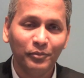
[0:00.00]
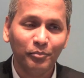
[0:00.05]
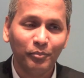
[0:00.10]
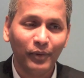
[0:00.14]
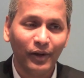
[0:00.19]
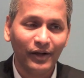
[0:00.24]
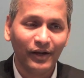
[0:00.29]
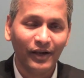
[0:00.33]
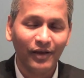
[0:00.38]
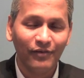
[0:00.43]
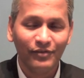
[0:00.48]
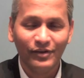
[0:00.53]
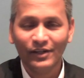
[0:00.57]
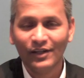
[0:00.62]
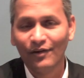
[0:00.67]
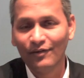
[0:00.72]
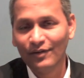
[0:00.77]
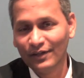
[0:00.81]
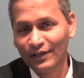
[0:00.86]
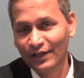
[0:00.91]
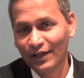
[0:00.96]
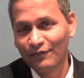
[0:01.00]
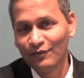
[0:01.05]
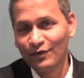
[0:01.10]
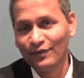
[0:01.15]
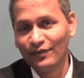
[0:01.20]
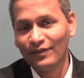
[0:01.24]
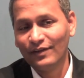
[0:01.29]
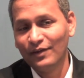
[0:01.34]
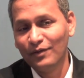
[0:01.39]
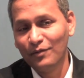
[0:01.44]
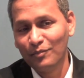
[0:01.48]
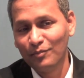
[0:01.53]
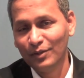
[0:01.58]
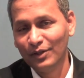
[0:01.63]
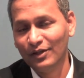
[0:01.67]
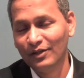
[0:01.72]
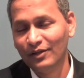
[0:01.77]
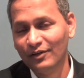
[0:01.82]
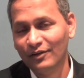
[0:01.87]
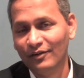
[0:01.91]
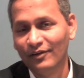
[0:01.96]
But every now and then, I would see him in
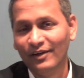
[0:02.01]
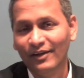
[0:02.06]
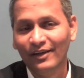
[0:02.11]
the